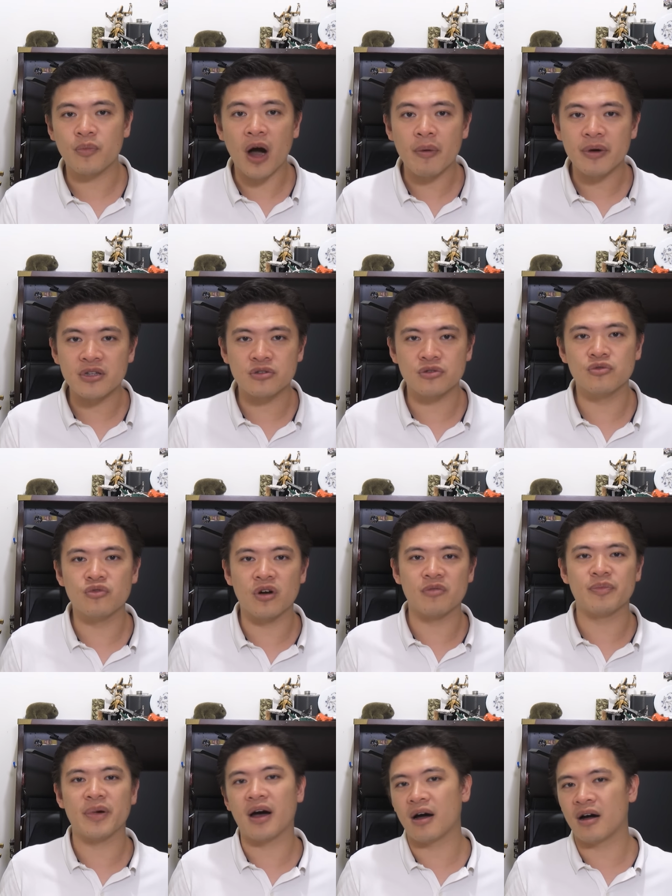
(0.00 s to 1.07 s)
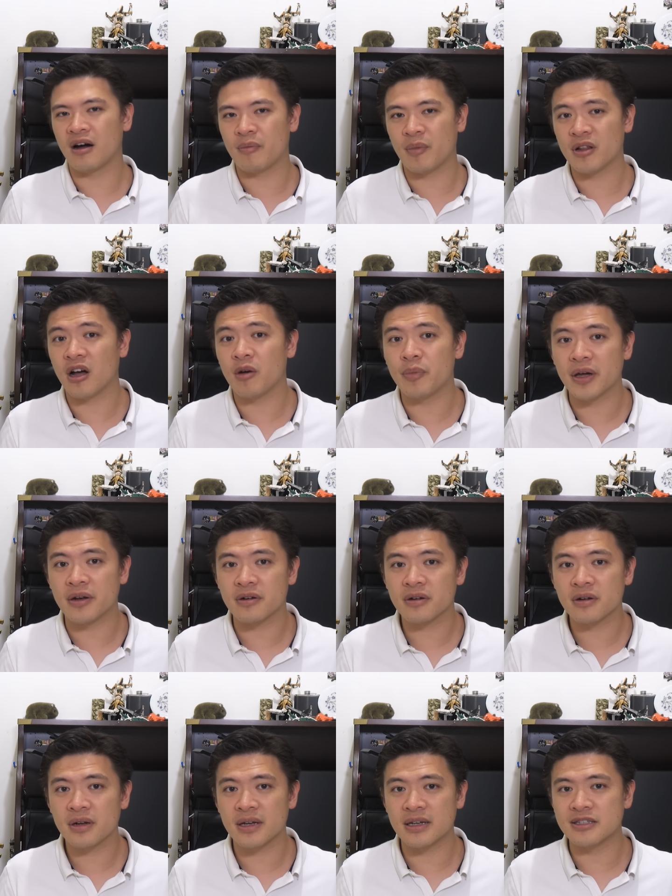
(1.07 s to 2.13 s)
probably do run a lot
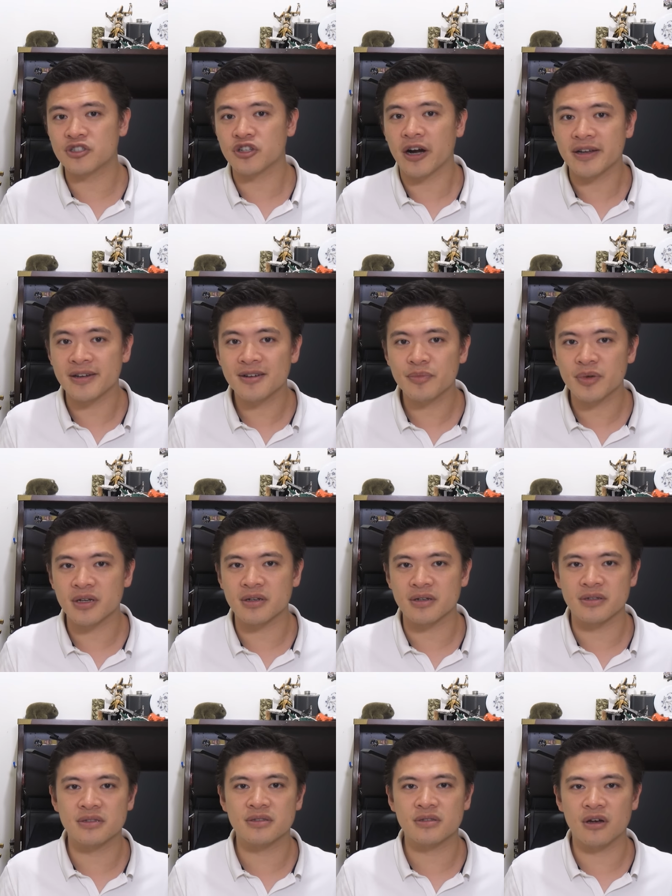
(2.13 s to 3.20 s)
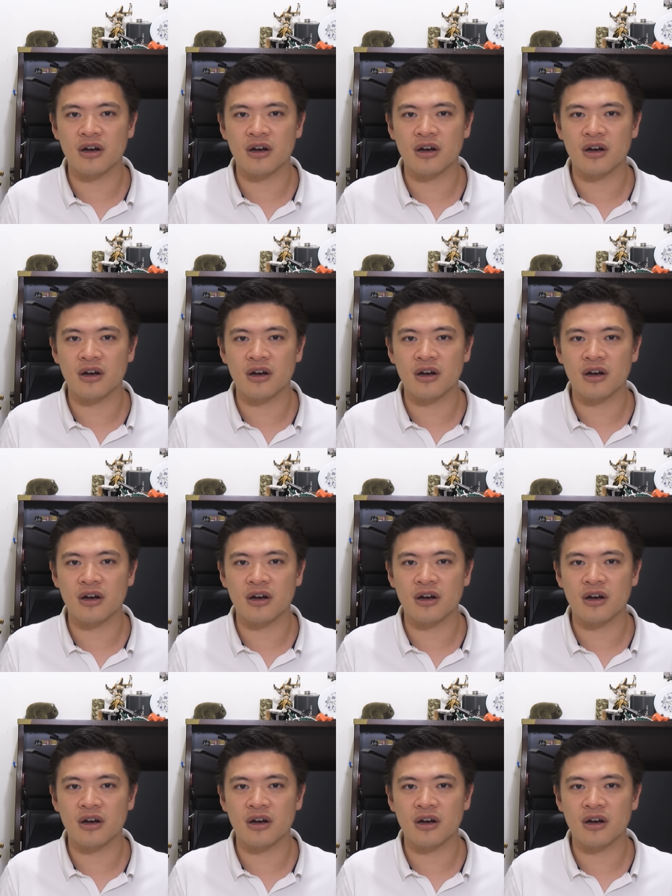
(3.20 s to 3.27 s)
better in China because